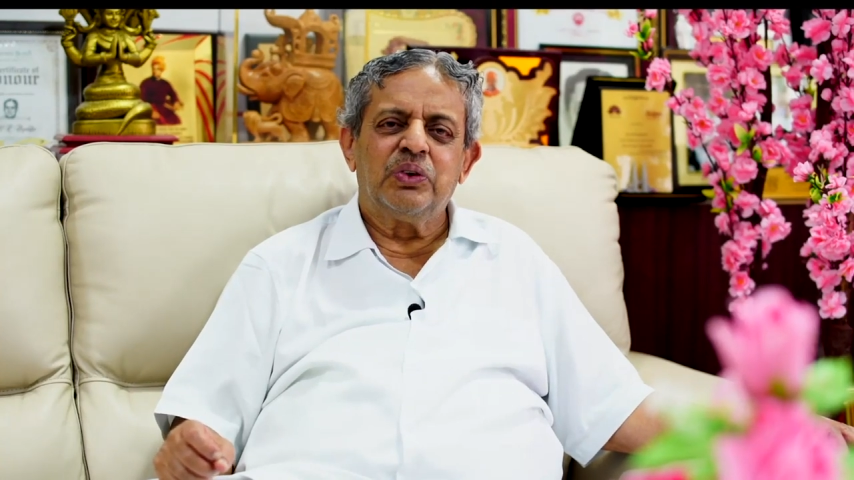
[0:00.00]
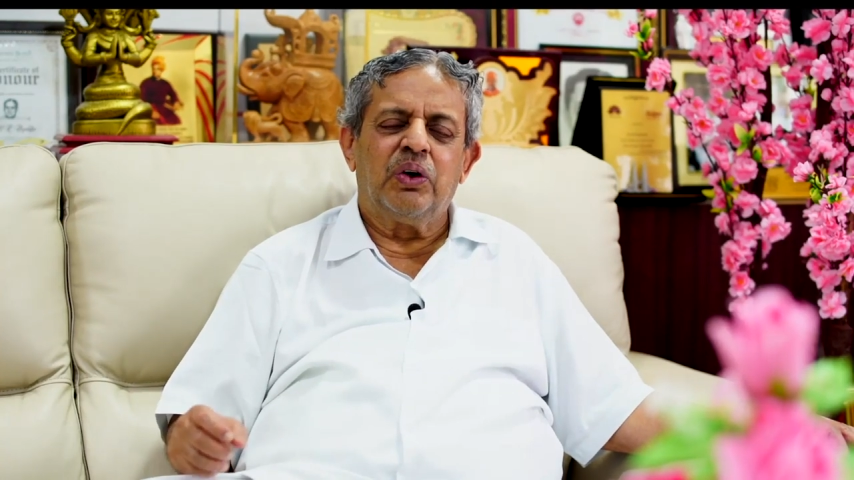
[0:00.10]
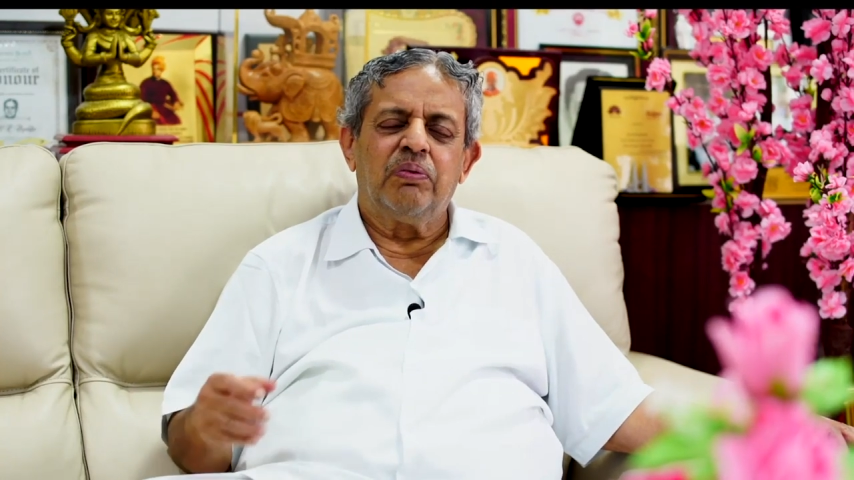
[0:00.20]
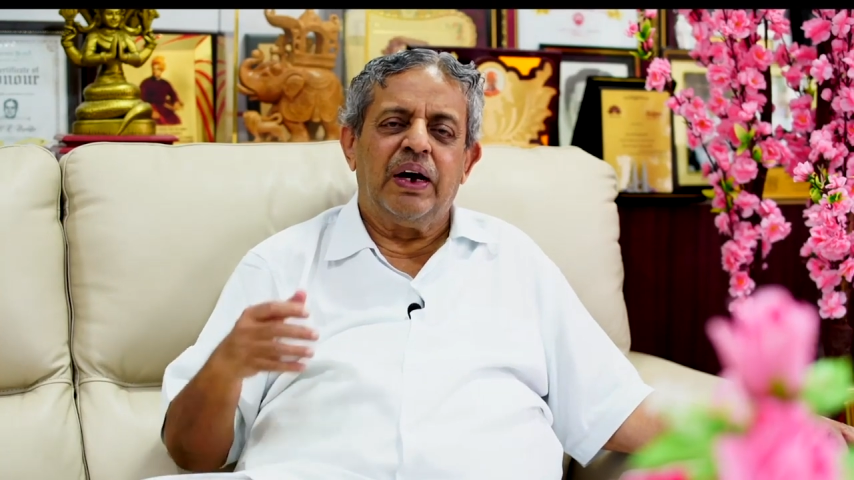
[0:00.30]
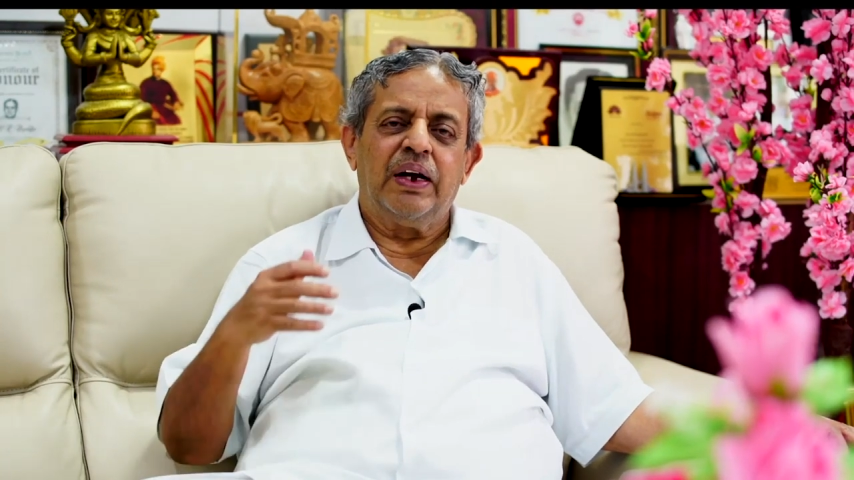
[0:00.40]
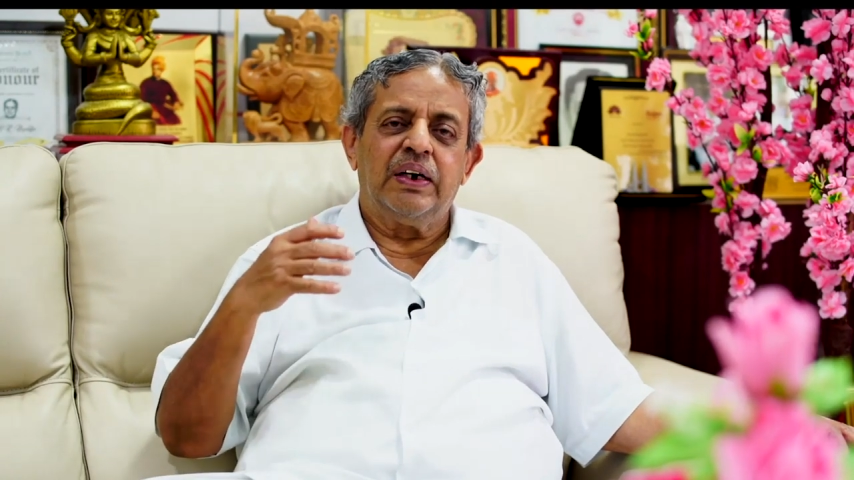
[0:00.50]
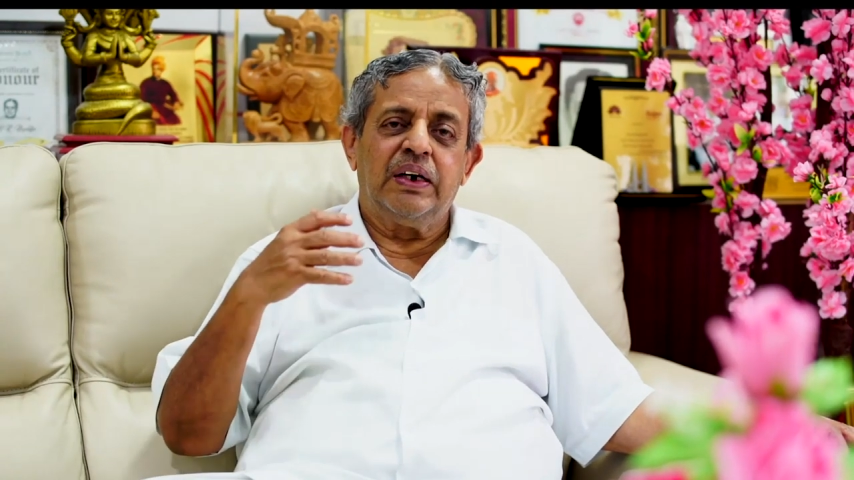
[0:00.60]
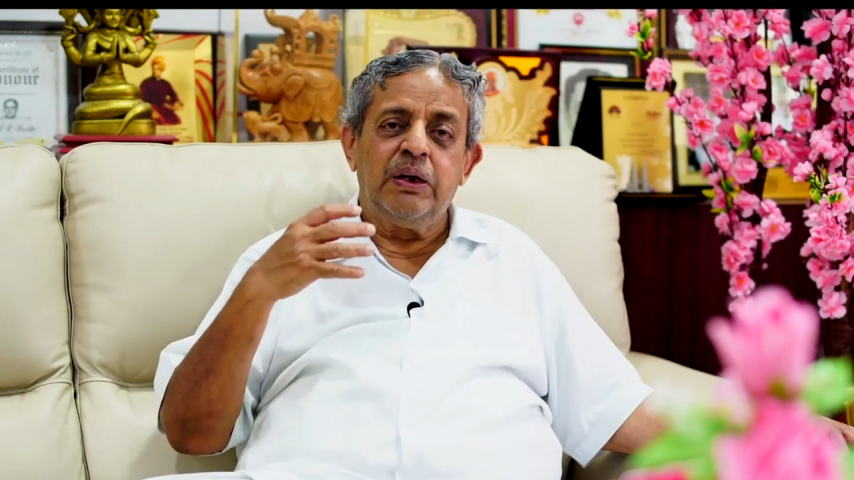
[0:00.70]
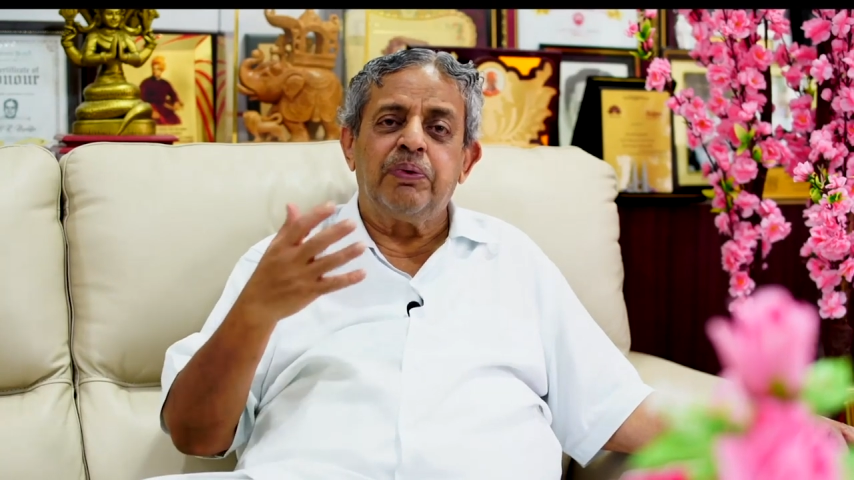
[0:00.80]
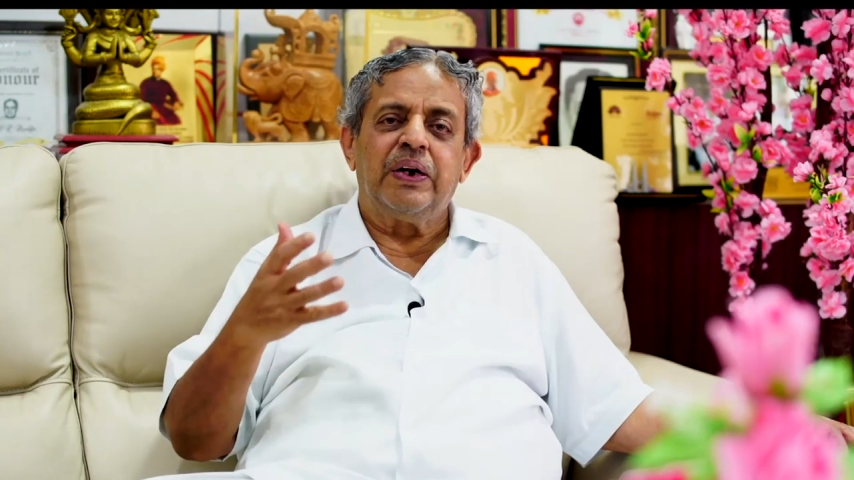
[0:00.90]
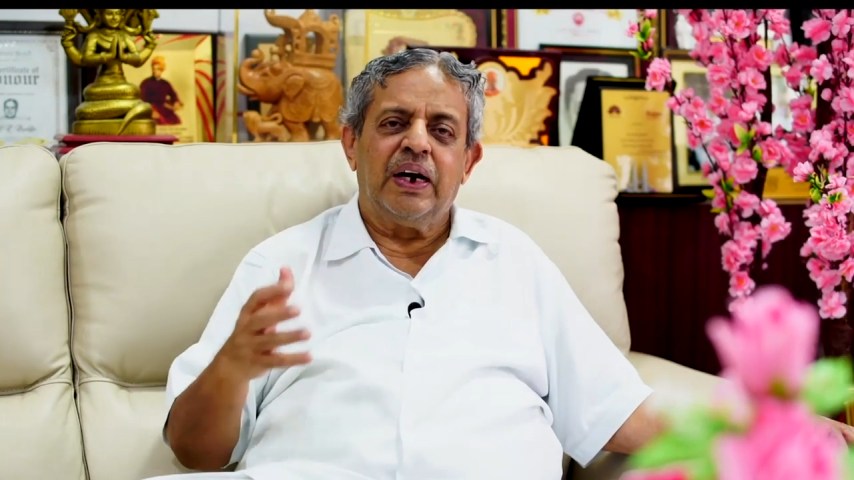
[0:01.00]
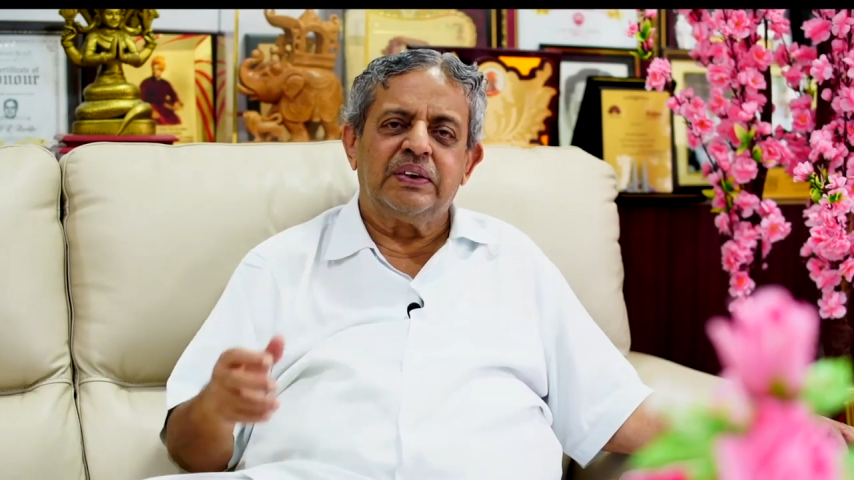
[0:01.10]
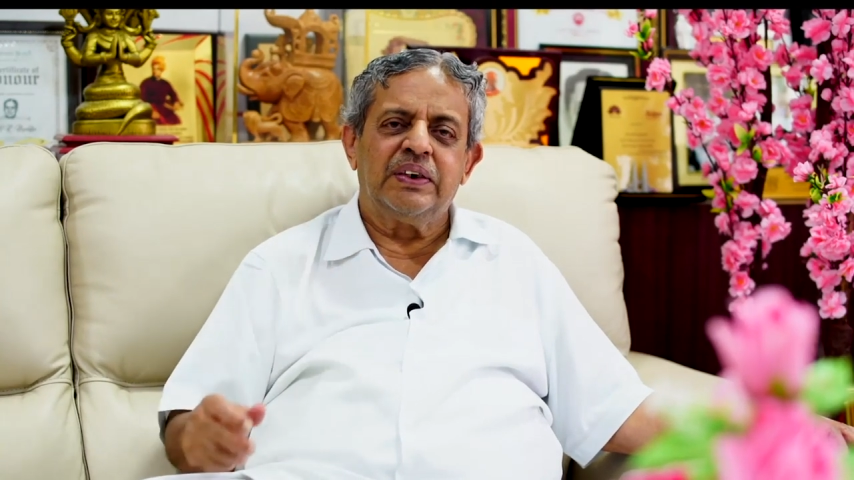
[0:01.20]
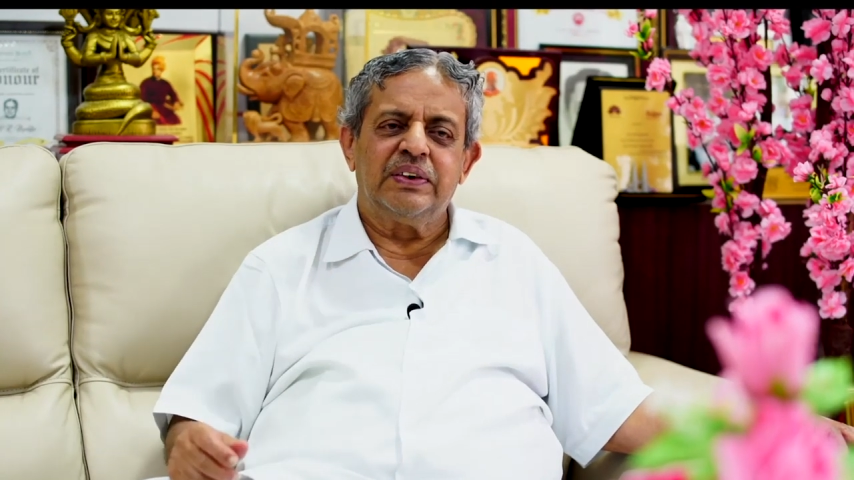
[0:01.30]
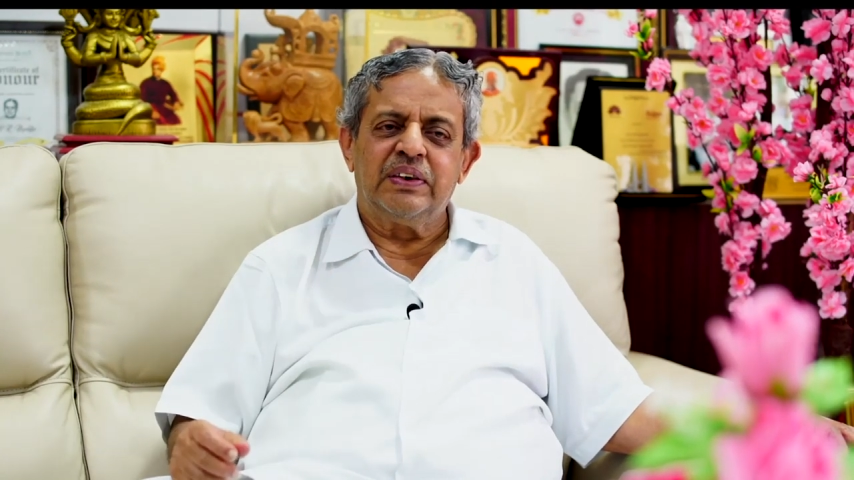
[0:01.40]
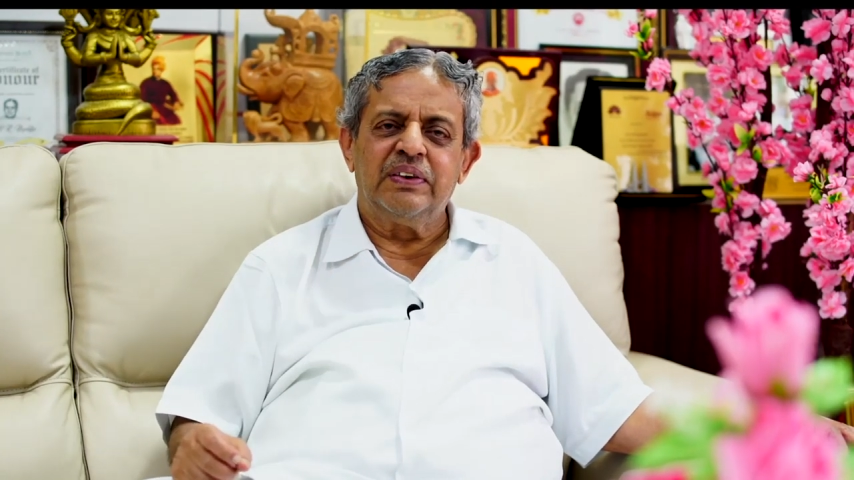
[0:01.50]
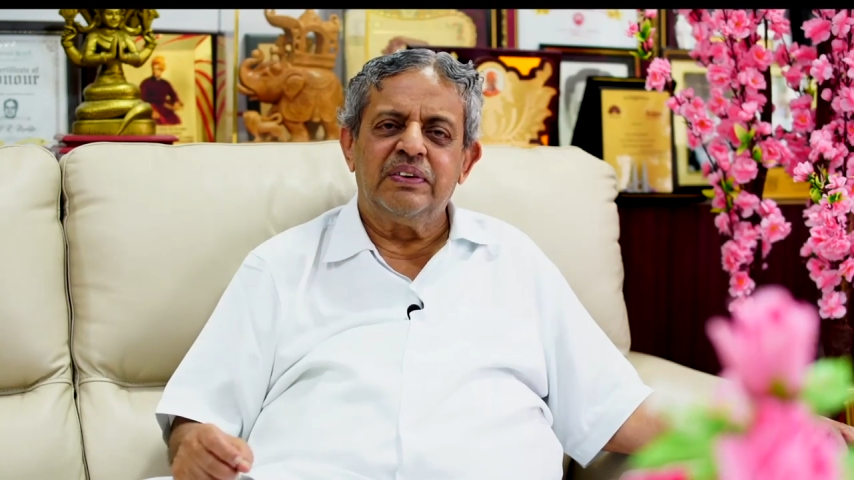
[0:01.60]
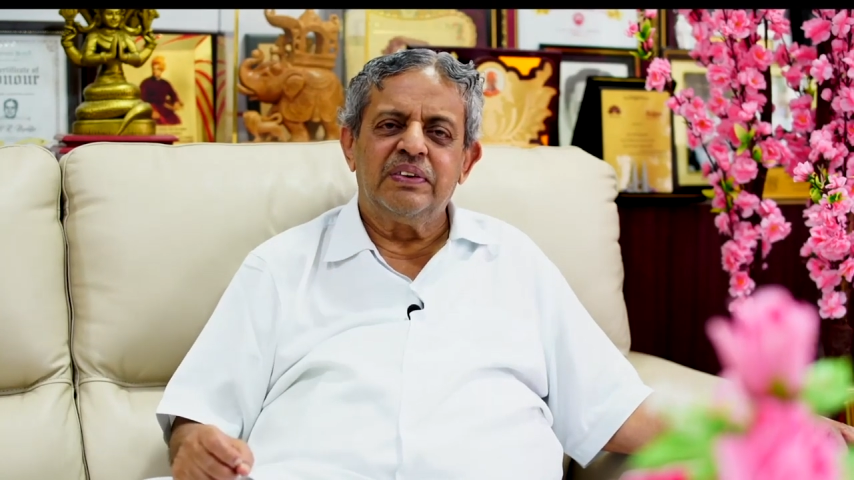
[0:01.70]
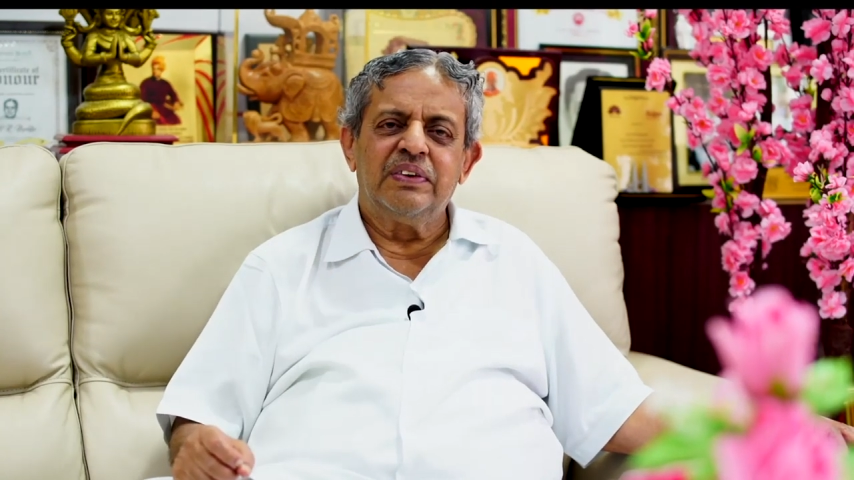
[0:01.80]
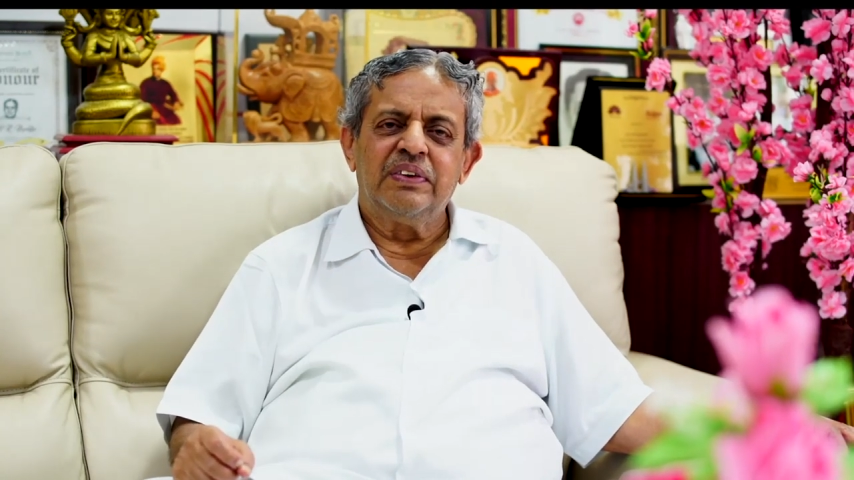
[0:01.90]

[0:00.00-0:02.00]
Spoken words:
So by deep relaxation,